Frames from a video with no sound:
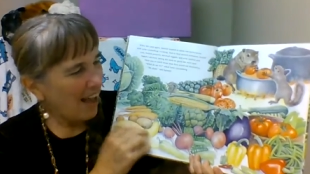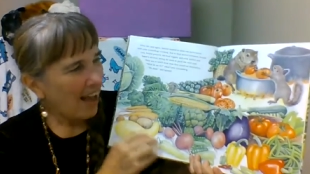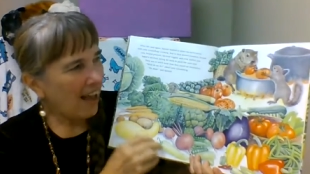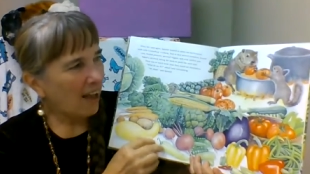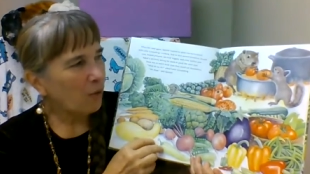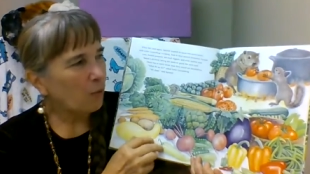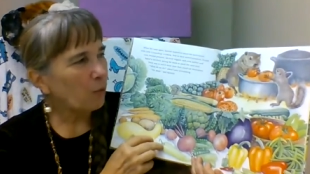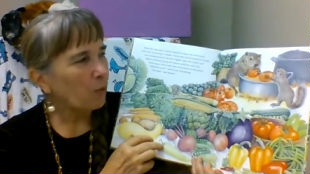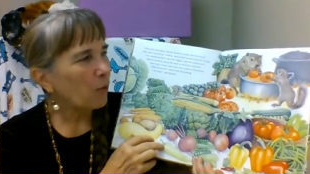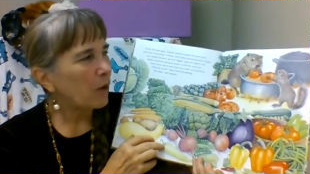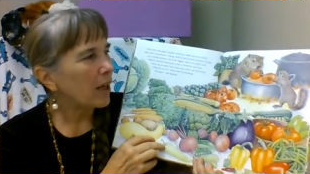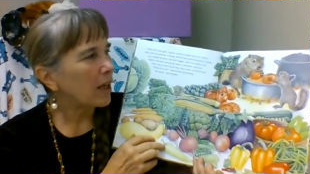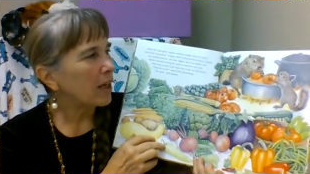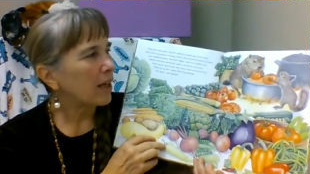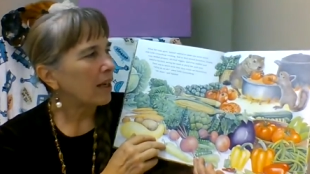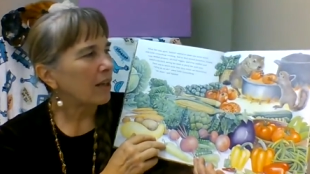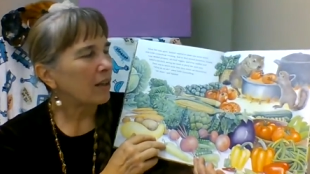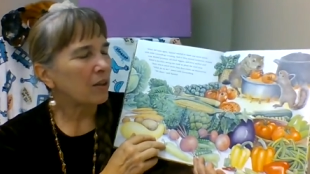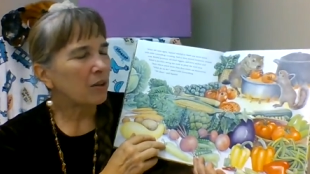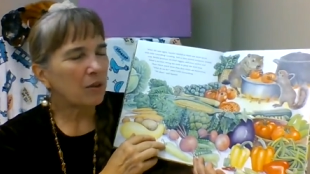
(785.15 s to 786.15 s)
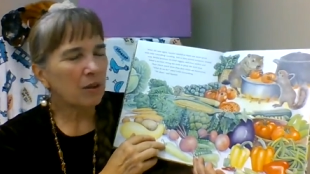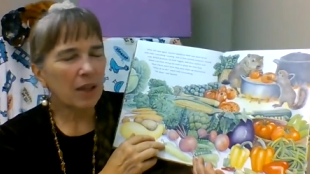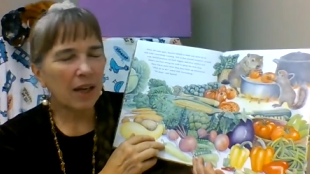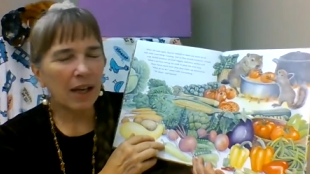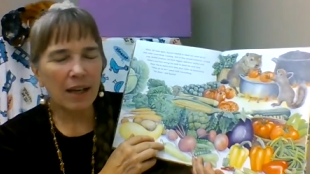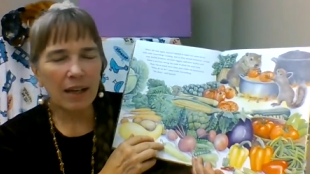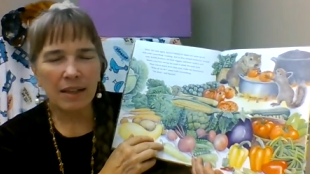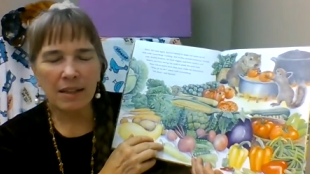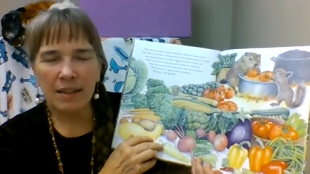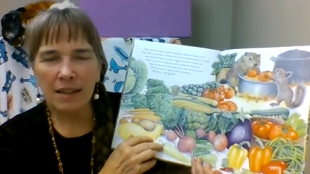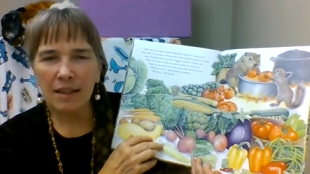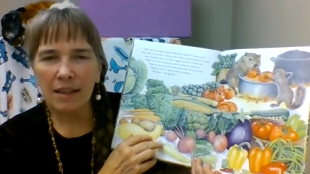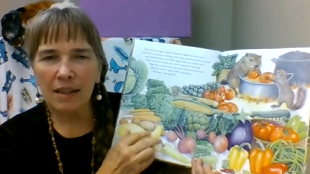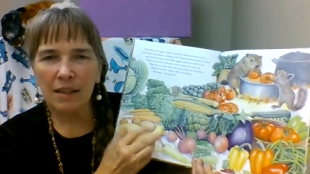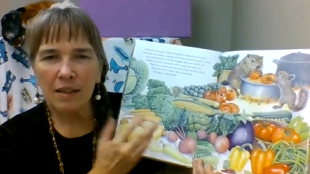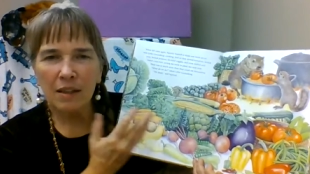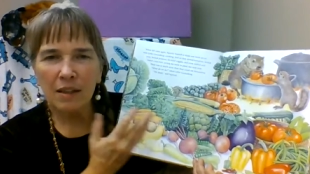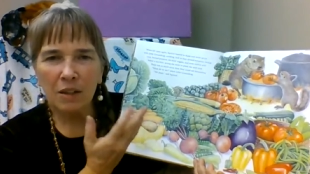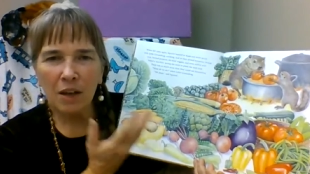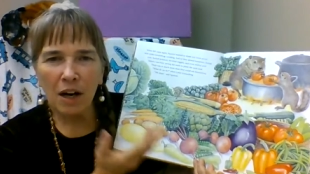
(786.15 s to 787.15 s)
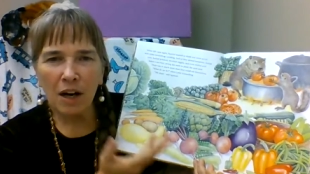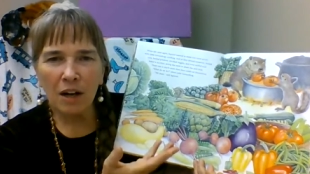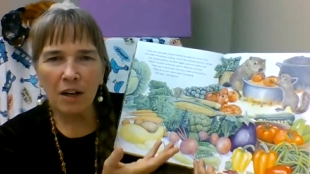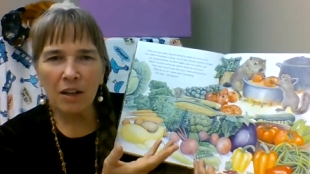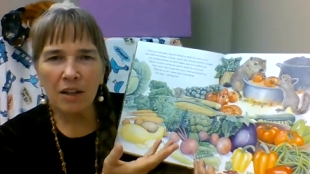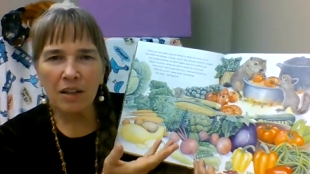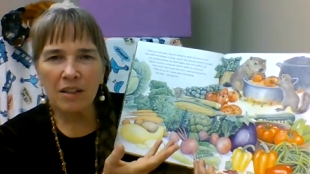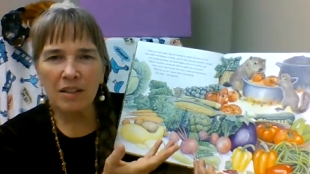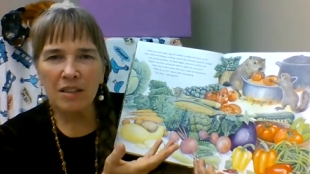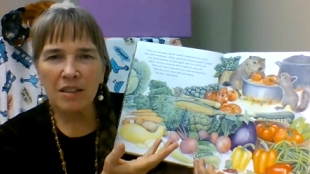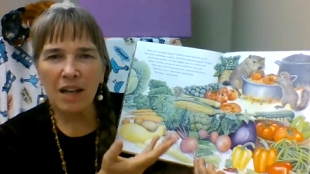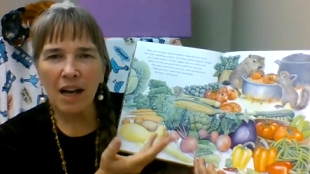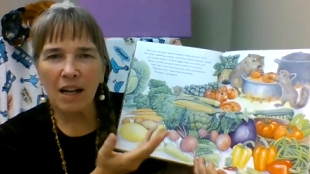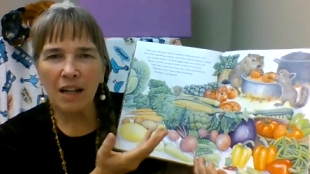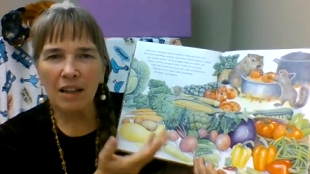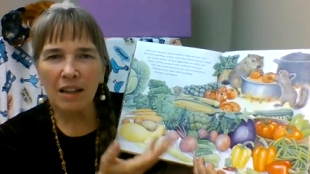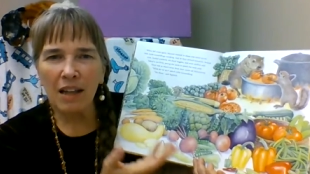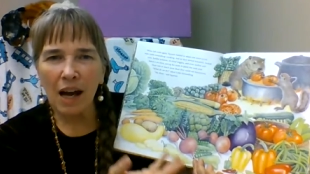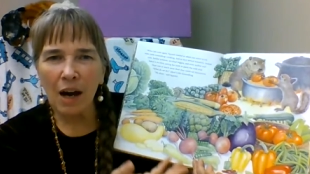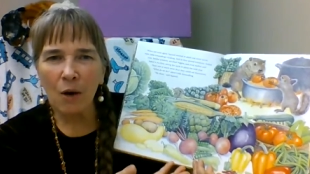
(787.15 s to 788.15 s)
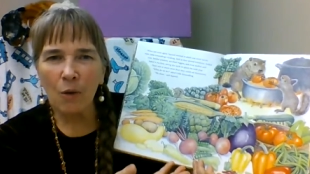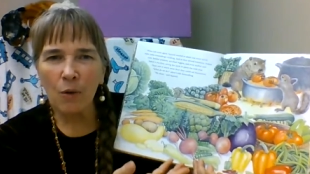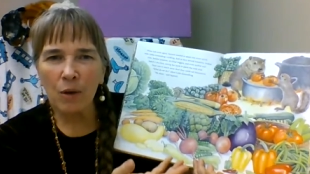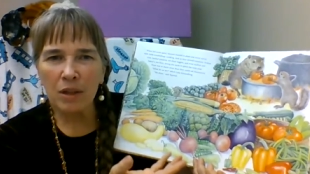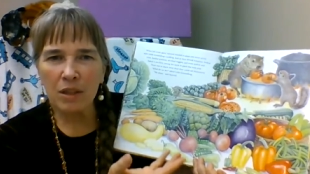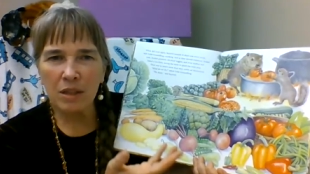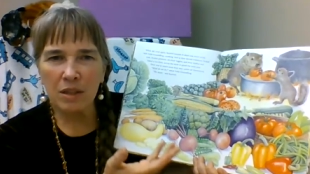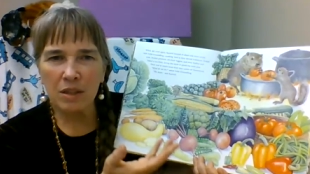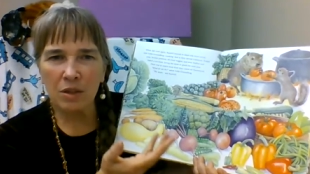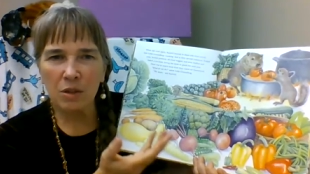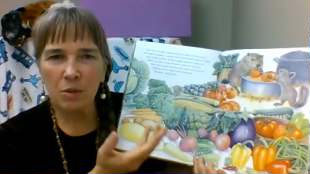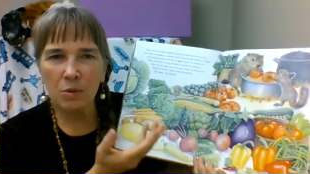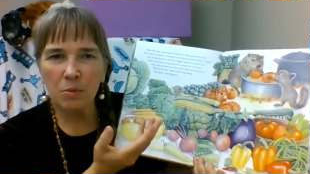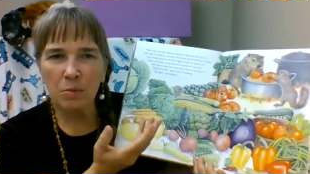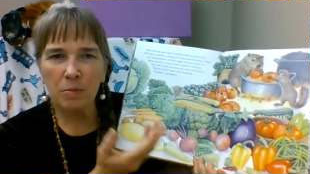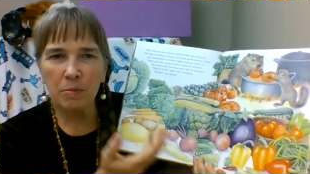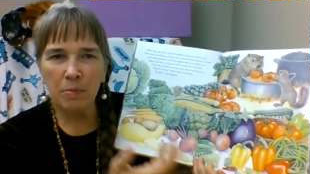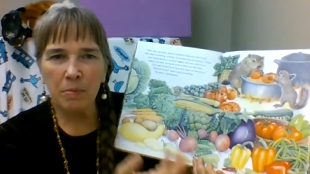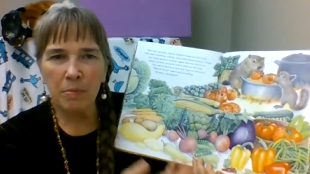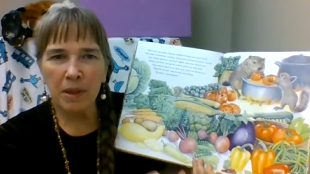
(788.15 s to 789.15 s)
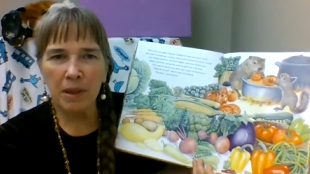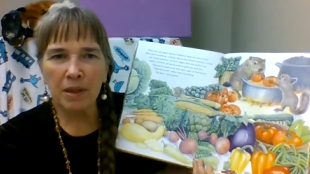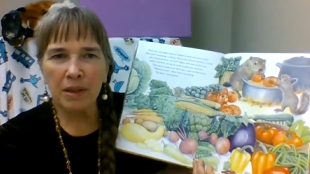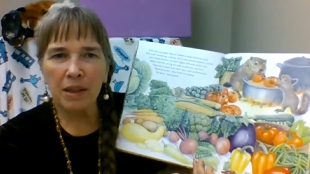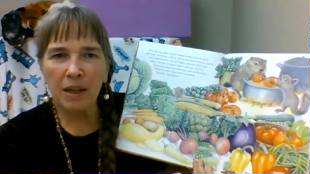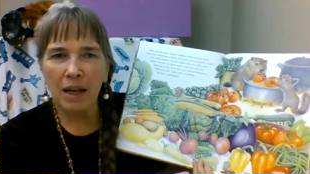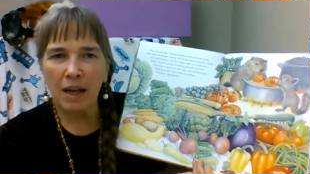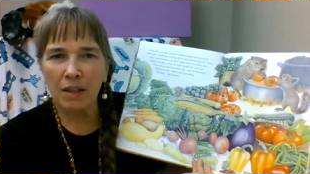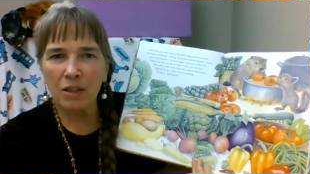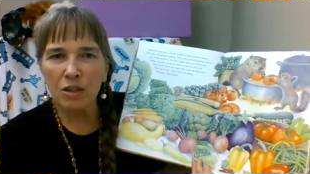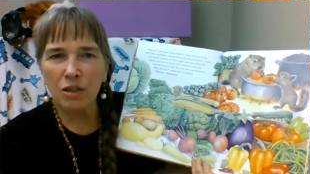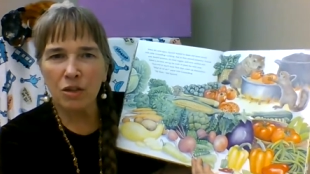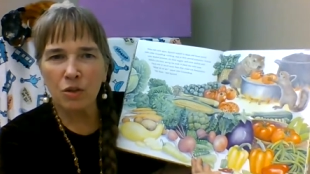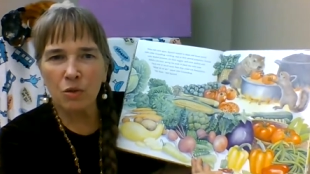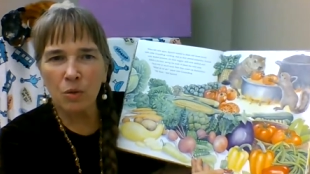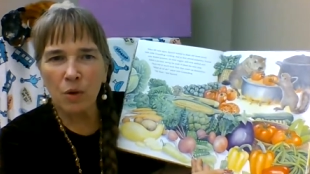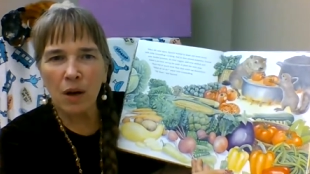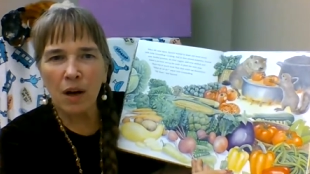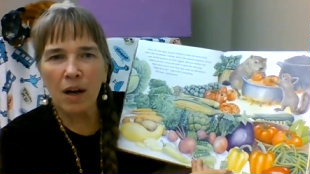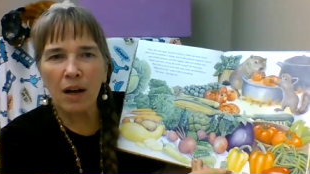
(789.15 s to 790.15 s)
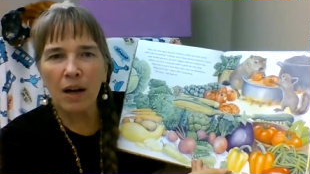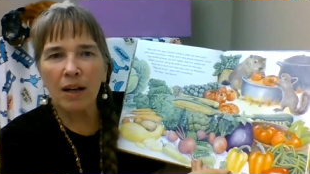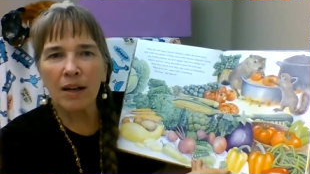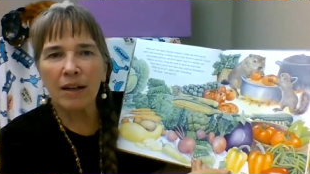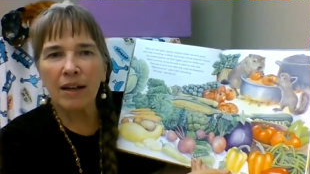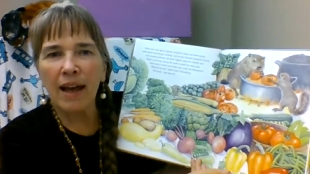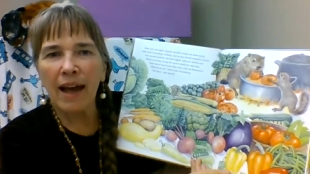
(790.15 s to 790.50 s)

And what a good idea. Gardens allow us to build a strong,